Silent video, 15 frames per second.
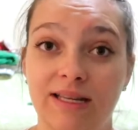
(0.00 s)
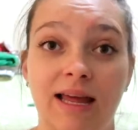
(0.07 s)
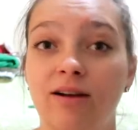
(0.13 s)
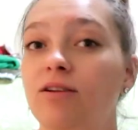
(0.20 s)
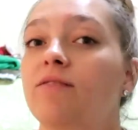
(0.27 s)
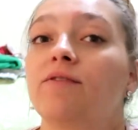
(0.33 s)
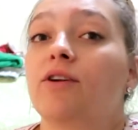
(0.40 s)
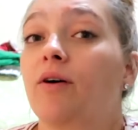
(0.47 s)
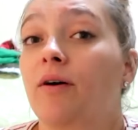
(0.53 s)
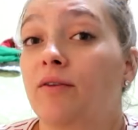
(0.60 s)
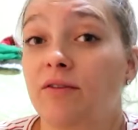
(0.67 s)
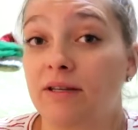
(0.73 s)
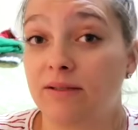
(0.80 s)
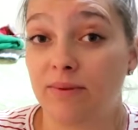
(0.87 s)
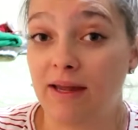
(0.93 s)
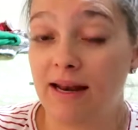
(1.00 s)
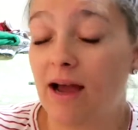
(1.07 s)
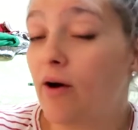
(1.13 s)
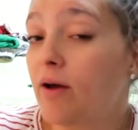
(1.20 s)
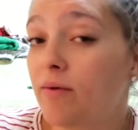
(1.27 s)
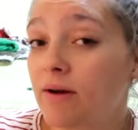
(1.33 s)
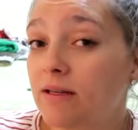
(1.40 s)
I don't even know how to explain
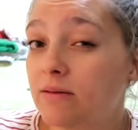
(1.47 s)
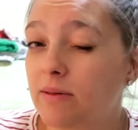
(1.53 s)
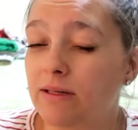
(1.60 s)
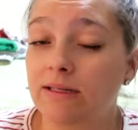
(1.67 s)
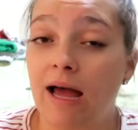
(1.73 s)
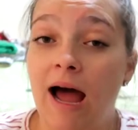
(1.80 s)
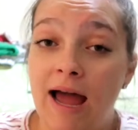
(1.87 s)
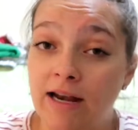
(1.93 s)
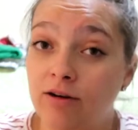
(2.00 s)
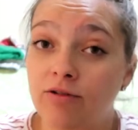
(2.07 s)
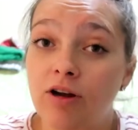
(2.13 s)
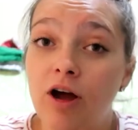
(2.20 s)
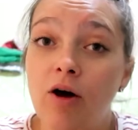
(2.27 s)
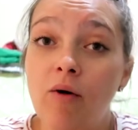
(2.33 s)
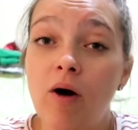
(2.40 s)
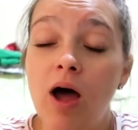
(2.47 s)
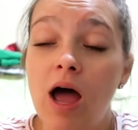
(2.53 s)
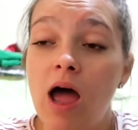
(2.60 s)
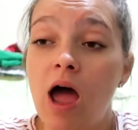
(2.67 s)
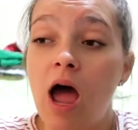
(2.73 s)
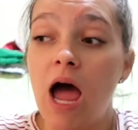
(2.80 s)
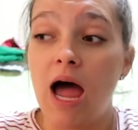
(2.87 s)
how I was because I don't know.
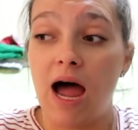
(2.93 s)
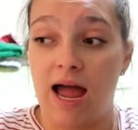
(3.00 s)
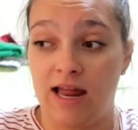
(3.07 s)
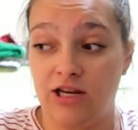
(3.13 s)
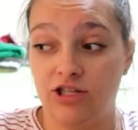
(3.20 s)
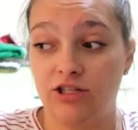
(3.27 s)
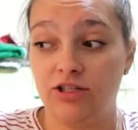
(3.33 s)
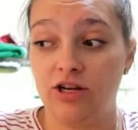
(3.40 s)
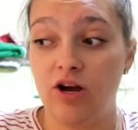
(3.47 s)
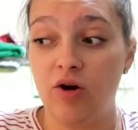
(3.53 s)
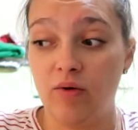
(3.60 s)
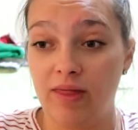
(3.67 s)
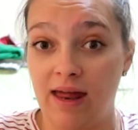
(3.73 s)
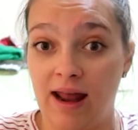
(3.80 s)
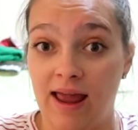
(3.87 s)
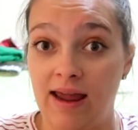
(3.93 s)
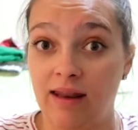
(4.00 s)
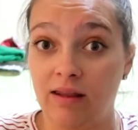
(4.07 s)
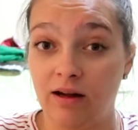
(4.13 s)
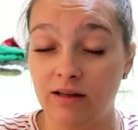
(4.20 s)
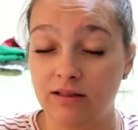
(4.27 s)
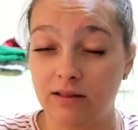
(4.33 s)
I just know that I had
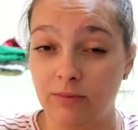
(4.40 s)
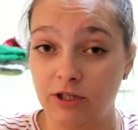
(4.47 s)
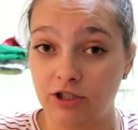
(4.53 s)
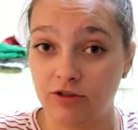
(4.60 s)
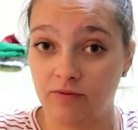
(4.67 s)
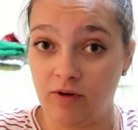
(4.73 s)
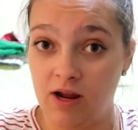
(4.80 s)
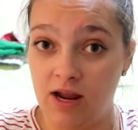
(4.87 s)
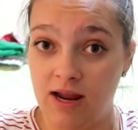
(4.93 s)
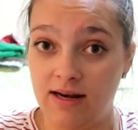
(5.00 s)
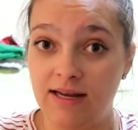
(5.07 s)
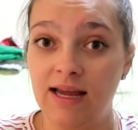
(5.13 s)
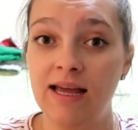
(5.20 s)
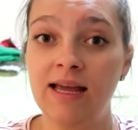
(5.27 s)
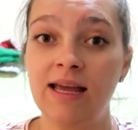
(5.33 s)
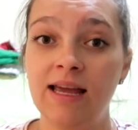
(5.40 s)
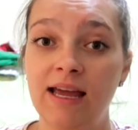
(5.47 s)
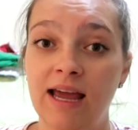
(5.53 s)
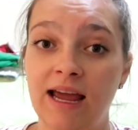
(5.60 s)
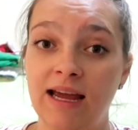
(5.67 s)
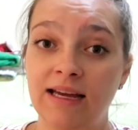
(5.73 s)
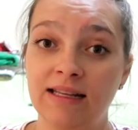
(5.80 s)
lost a bunch of weight
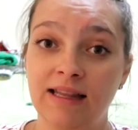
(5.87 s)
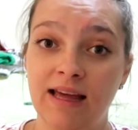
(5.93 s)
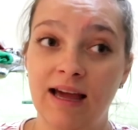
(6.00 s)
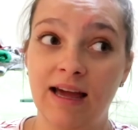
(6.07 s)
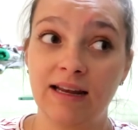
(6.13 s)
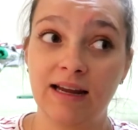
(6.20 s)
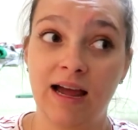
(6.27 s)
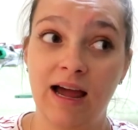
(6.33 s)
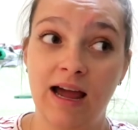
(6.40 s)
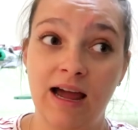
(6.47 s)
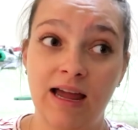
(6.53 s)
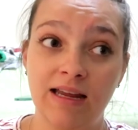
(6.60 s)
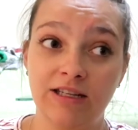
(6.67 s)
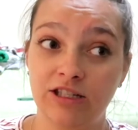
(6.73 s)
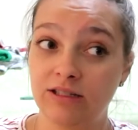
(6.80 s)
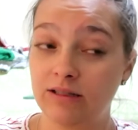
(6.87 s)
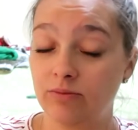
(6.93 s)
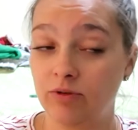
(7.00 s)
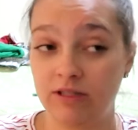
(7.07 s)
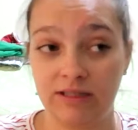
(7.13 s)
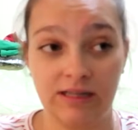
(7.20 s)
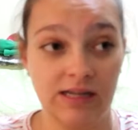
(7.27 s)
and that I just
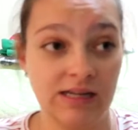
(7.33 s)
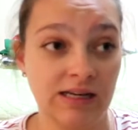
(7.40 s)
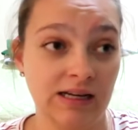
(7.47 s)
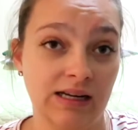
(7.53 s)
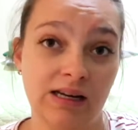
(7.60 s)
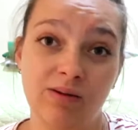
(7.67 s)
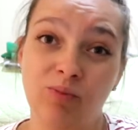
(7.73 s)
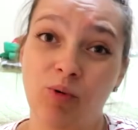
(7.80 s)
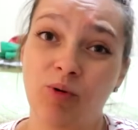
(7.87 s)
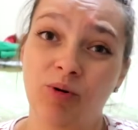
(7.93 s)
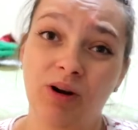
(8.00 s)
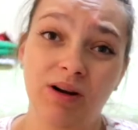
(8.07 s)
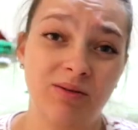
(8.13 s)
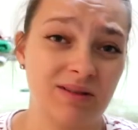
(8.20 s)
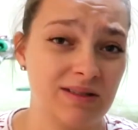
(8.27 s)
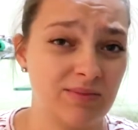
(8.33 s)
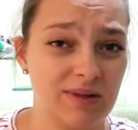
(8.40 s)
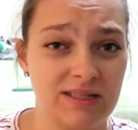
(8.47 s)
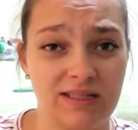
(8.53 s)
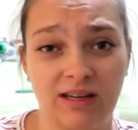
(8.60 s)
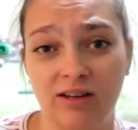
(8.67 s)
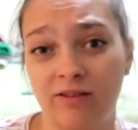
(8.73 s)
wasn't eating anymore. I wasn't
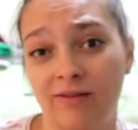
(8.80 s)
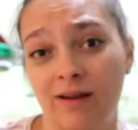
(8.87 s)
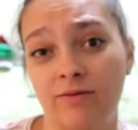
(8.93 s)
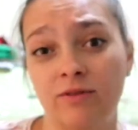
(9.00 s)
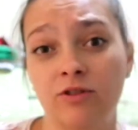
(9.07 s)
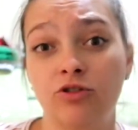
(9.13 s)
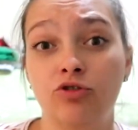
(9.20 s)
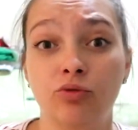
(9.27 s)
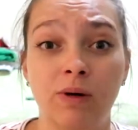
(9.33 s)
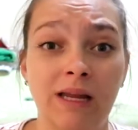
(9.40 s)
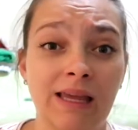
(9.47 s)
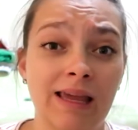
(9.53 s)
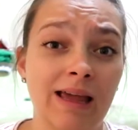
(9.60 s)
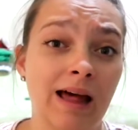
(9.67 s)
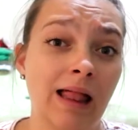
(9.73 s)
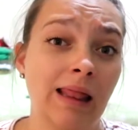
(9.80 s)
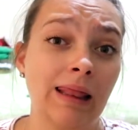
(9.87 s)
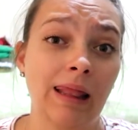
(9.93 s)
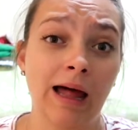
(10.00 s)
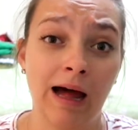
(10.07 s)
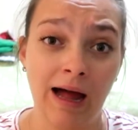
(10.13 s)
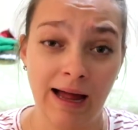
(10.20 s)
myself. I was drinking a
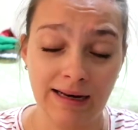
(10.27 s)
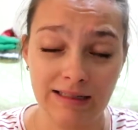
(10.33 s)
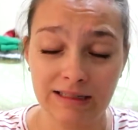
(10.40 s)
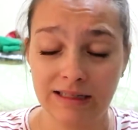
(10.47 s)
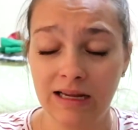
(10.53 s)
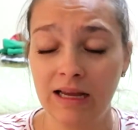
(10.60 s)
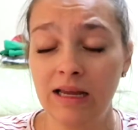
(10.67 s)
lot.